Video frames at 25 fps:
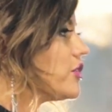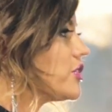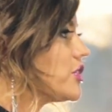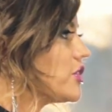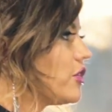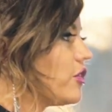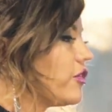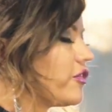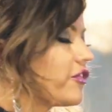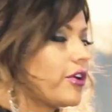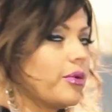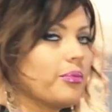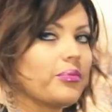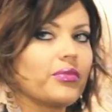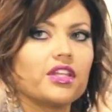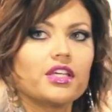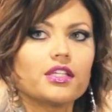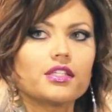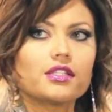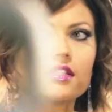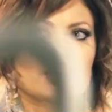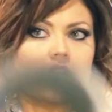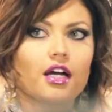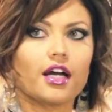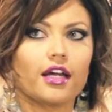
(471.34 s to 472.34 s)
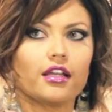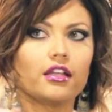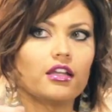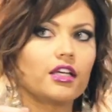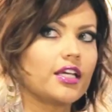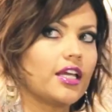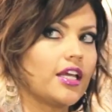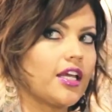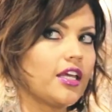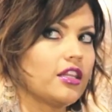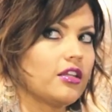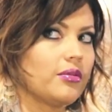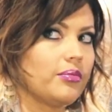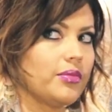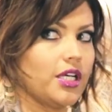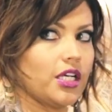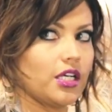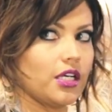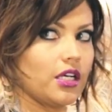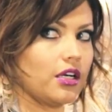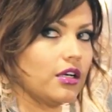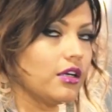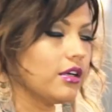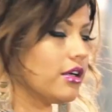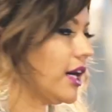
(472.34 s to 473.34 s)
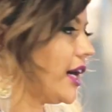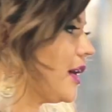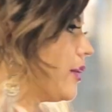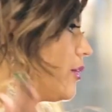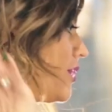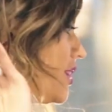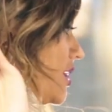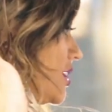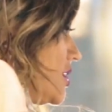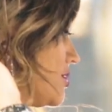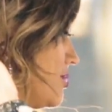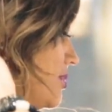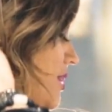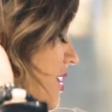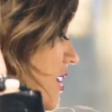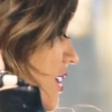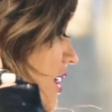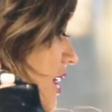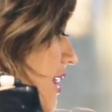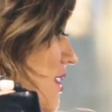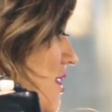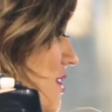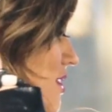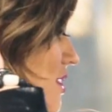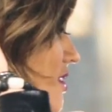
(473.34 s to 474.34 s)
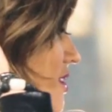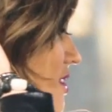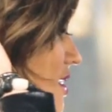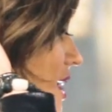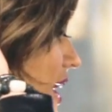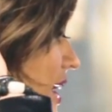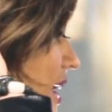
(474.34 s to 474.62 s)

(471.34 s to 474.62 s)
So from this side, looking in the mirror, I want it to be nice and